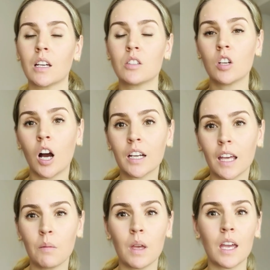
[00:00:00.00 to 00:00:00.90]
a
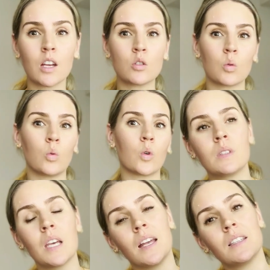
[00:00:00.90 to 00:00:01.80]
stock image
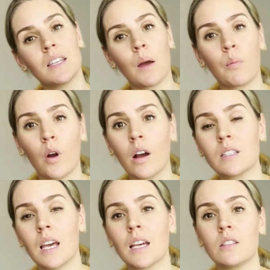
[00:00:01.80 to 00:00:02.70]
or 10-step
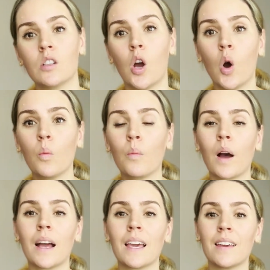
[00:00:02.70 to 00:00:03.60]
process to home
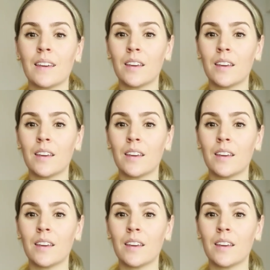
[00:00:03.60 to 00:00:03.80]
buying.